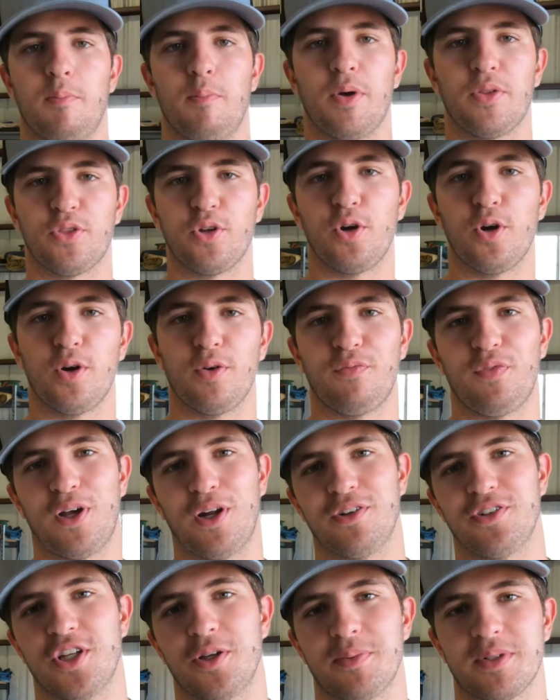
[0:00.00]
My third and
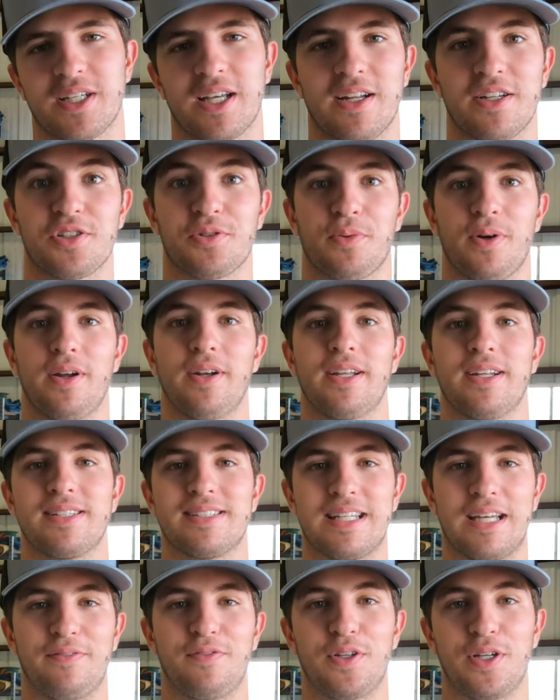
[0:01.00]
final tip is kind of surrounding
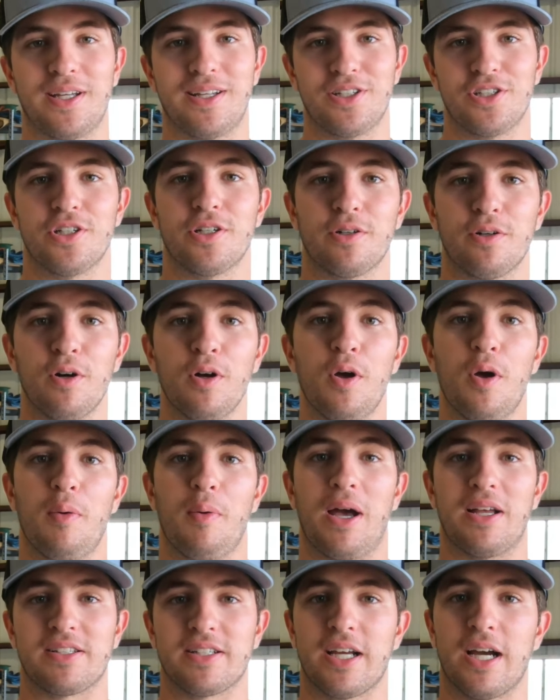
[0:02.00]
safety in general.
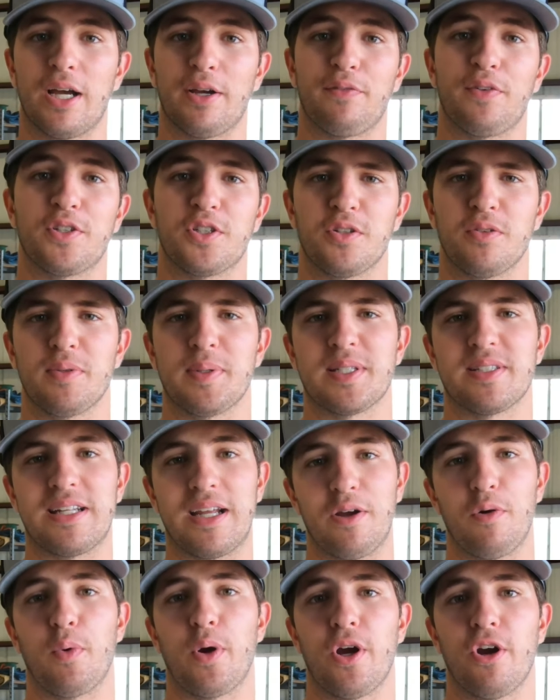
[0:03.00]
As a kayak fisherman,
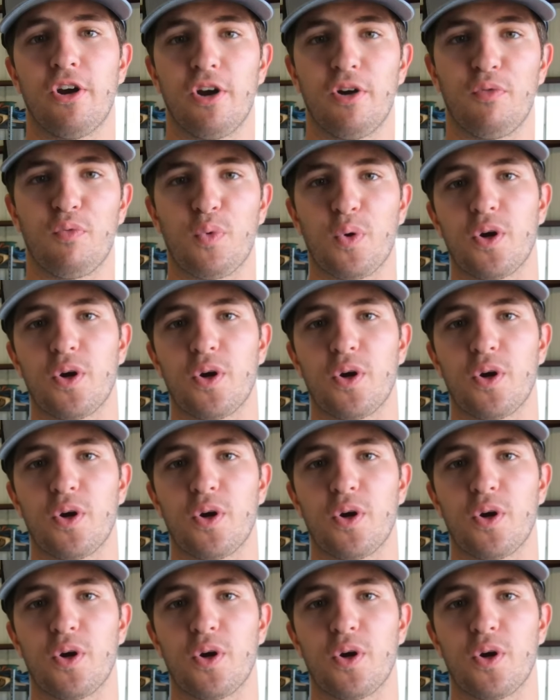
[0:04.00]
stay aware of